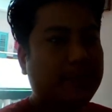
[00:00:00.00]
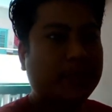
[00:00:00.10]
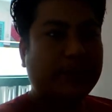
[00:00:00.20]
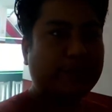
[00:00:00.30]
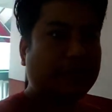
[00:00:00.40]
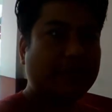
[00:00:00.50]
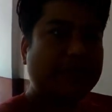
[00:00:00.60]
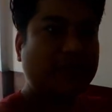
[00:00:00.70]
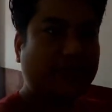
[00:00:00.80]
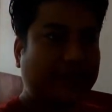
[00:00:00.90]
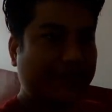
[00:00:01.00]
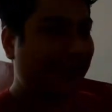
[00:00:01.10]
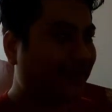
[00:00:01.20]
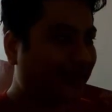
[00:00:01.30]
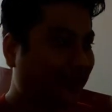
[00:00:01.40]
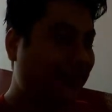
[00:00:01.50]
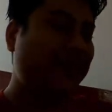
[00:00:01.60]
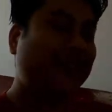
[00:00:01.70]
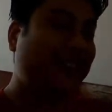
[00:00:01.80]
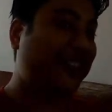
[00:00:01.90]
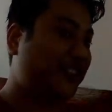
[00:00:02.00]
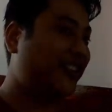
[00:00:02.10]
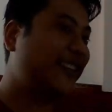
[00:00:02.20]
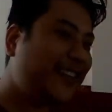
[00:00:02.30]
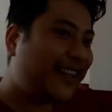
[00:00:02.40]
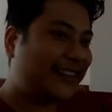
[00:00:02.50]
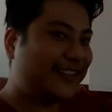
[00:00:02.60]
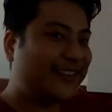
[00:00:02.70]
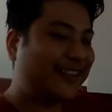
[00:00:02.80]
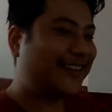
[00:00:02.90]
But before I joined ACS, class LKG did exist,